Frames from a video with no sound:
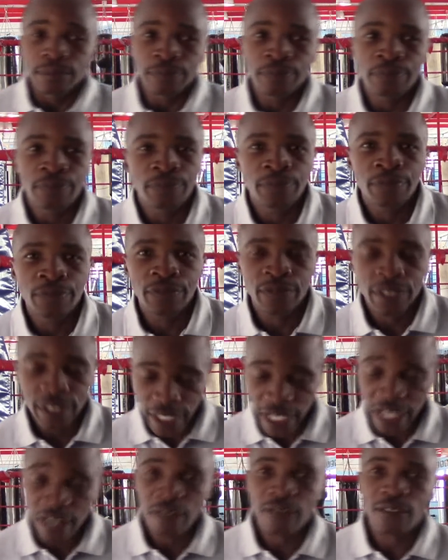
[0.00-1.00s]

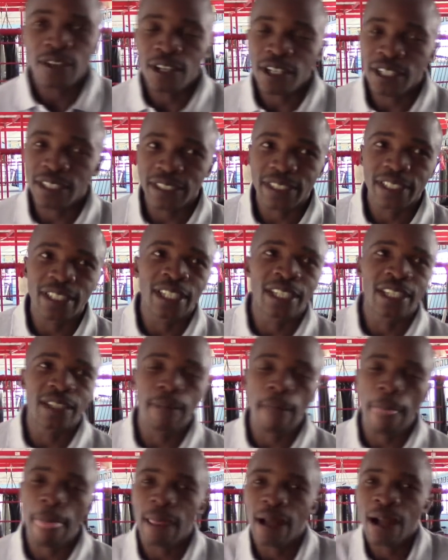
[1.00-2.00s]
Of course.
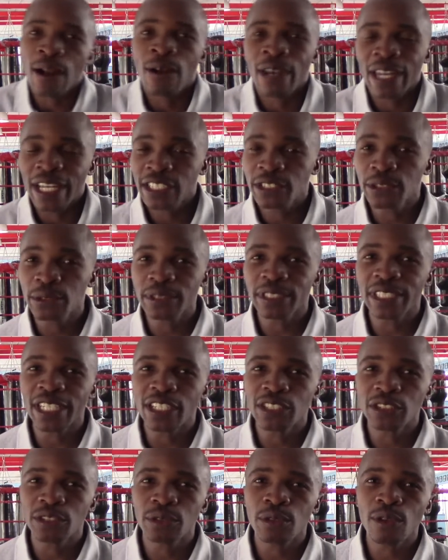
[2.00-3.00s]
I'd like to thank